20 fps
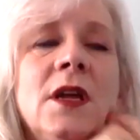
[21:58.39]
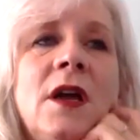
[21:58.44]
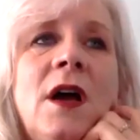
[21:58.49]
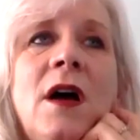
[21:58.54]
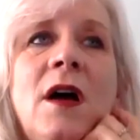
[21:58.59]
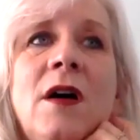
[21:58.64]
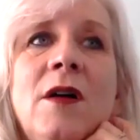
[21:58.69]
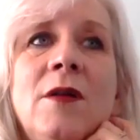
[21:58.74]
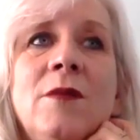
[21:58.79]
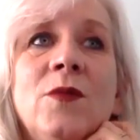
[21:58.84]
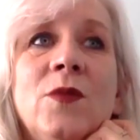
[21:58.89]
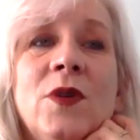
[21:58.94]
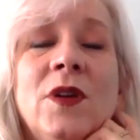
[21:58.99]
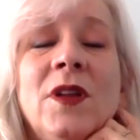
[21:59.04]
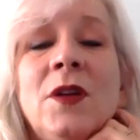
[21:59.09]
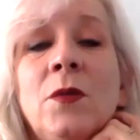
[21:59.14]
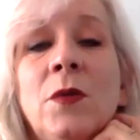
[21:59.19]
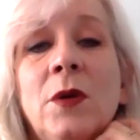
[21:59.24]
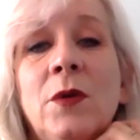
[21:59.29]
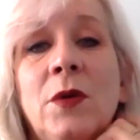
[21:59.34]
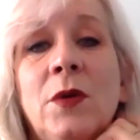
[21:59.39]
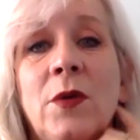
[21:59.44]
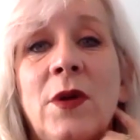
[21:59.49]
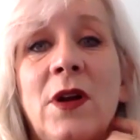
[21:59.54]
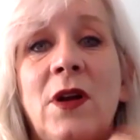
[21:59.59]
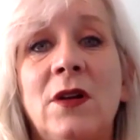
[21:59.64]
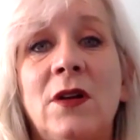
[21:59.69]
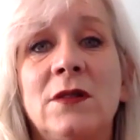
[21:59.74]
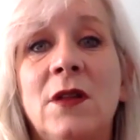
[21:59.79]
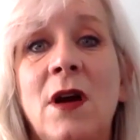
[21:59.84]
really when we
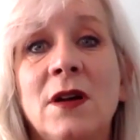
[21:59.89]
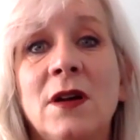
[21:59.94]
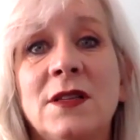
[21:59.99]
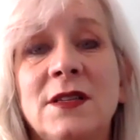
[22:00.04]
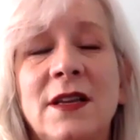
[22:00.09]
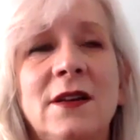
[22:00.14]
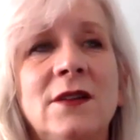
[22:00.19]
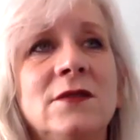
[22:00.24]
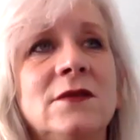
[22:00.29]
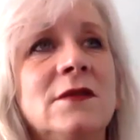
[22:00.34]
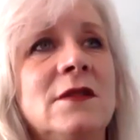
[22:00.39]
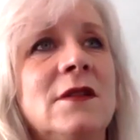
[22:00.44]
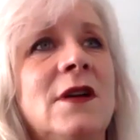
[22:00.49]
went on lockdown